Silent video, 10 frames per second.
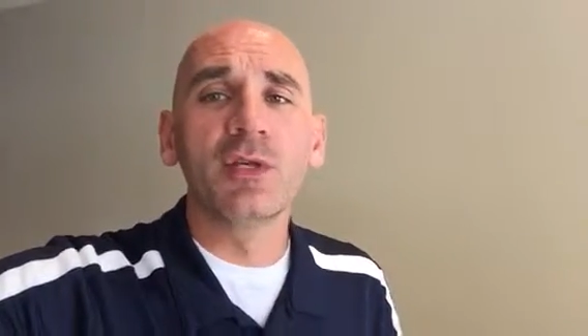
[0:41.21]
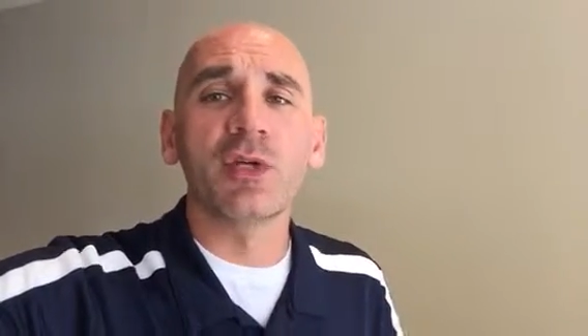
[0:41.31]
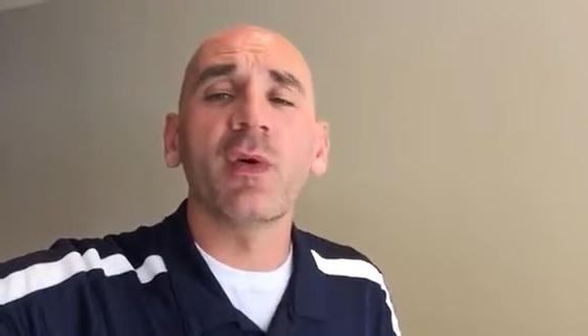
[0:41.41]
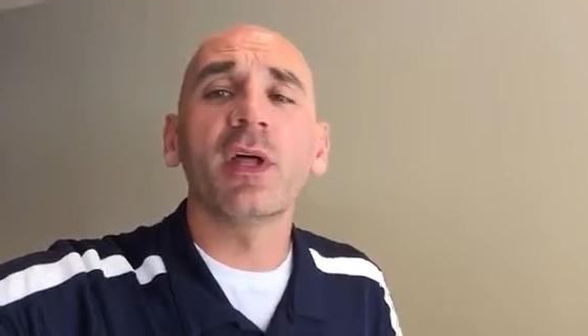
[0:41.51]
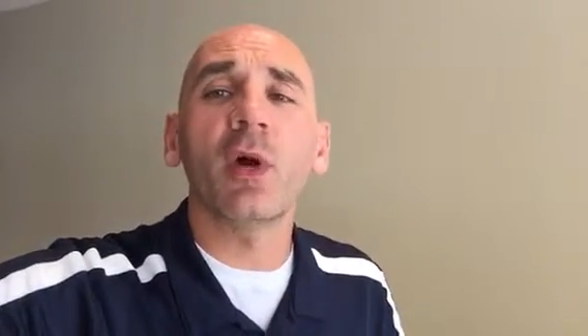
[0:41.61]

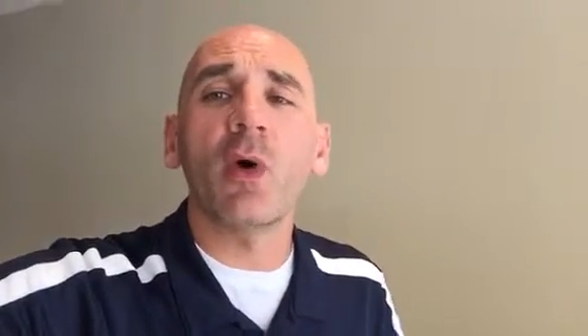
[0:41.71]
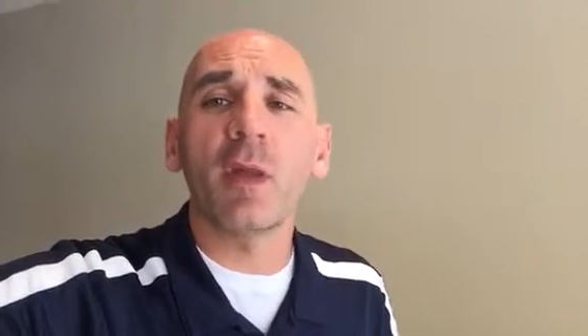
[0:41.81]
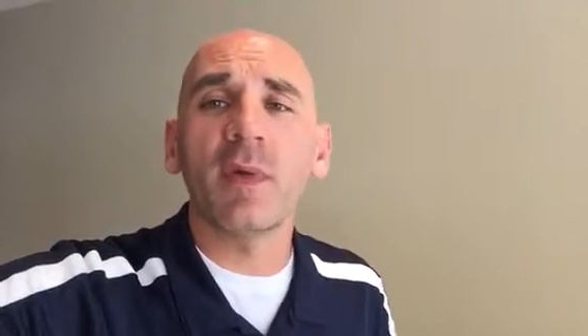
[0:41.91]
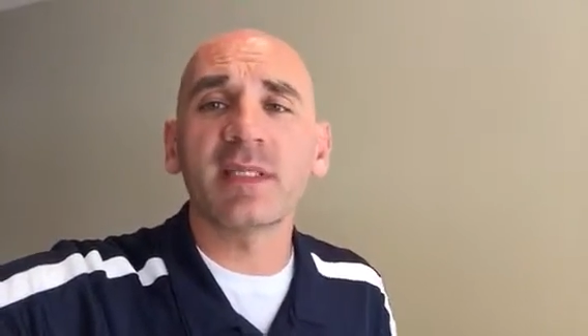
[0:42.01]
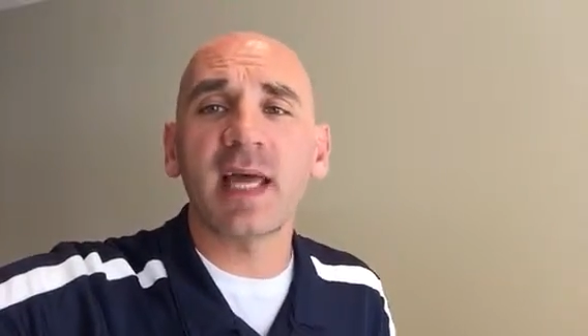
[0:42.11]
So you really don't
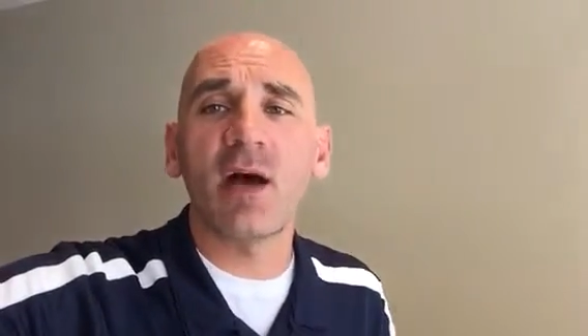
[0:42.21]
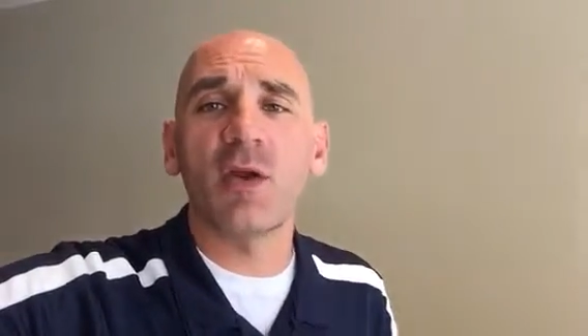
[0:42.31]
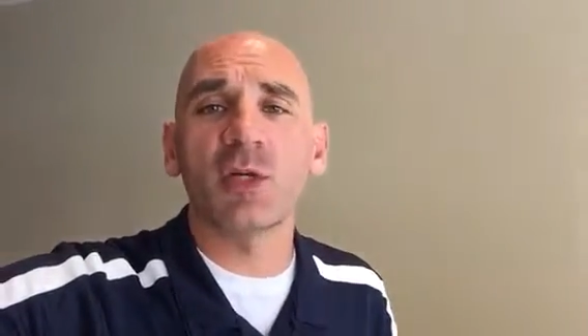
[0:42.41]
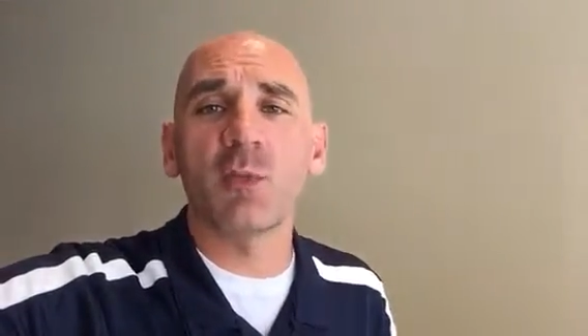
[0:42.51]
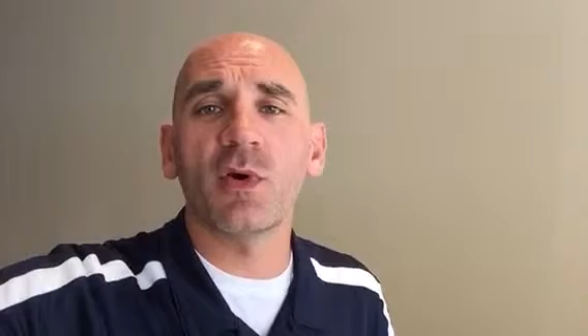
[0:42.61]
want to miss out
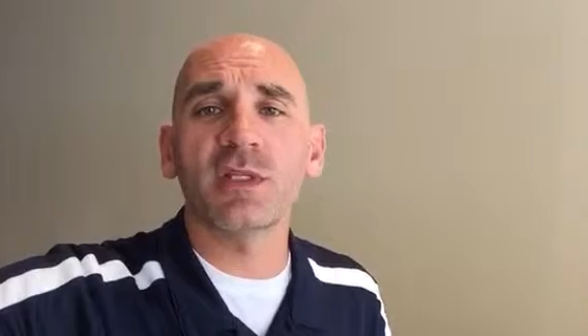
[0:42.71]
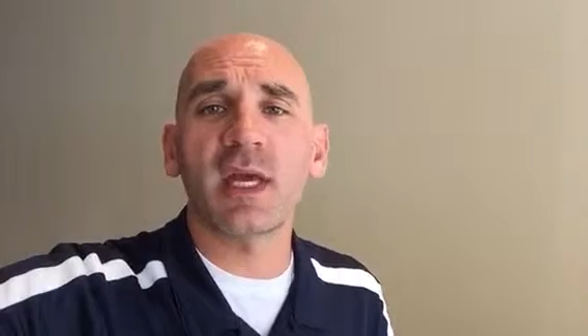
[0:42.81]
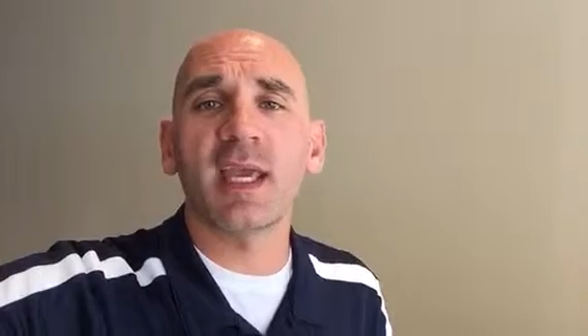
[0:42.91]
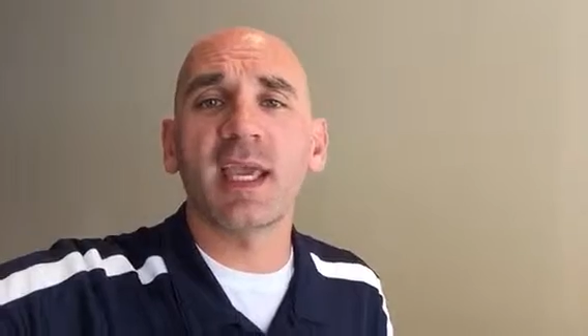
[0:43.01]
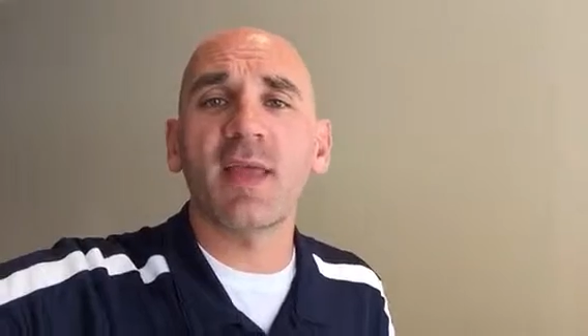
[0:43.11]
on our sports
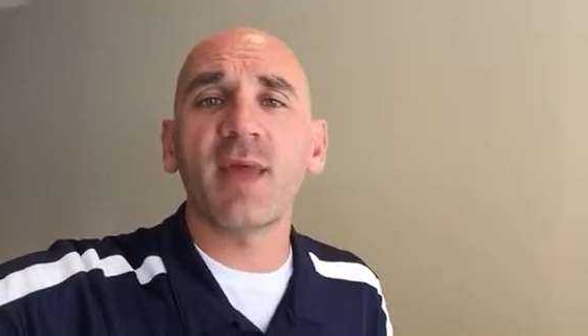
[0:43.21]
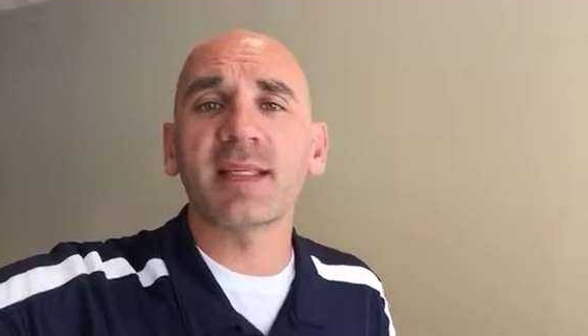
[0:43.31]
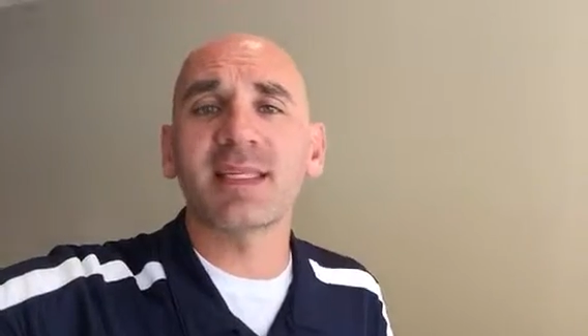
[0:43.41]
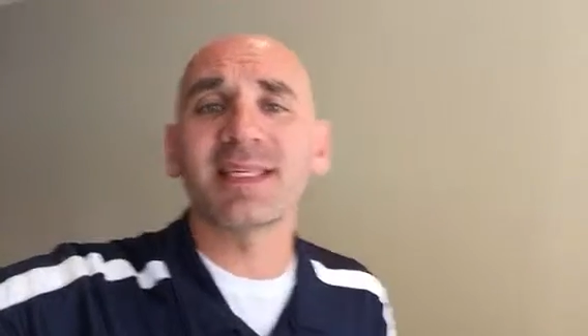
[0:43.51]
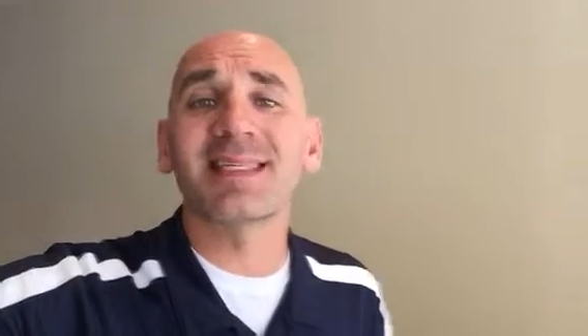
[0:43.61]
night. Again,
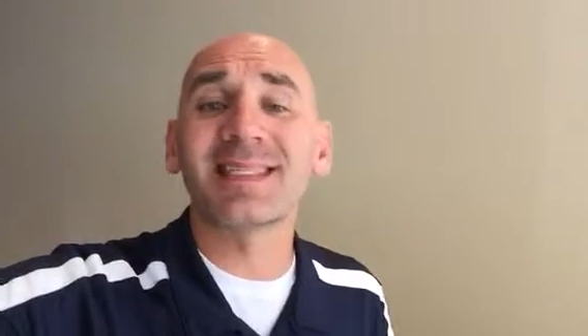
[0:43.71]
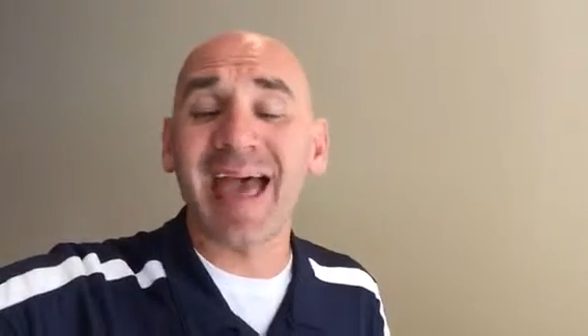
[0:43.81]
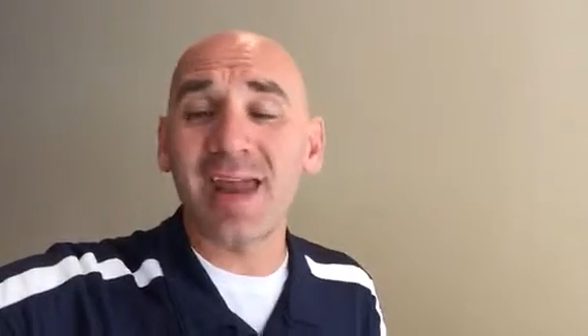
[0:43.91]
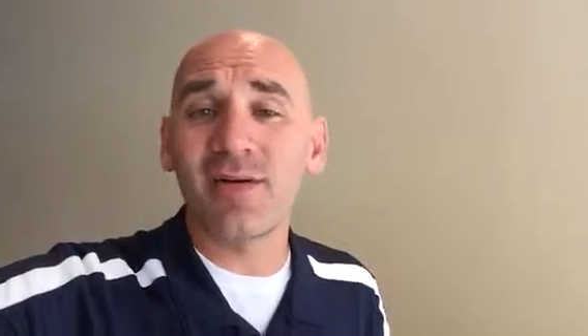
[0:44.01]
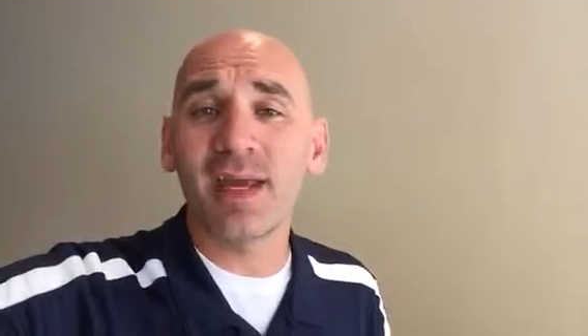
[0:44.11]
that's this
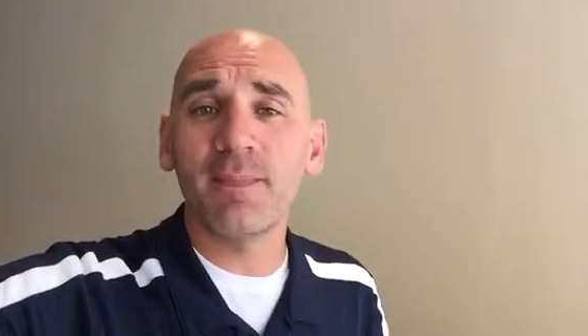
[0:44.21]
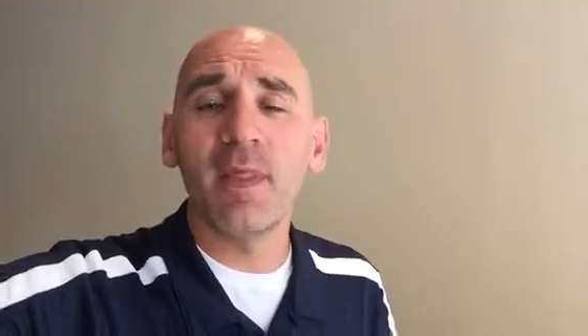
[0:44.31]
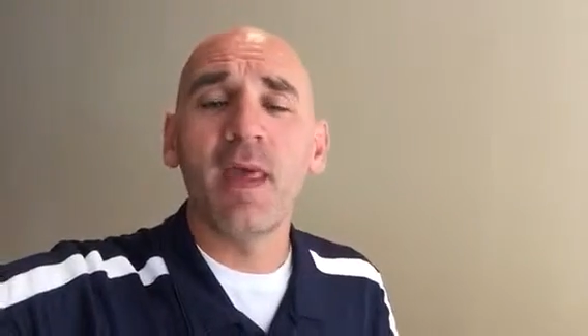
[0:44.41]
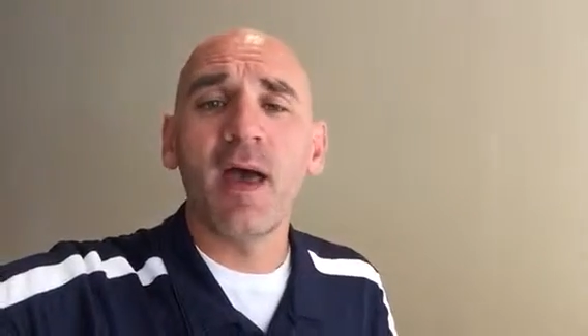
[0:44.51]
Saturday,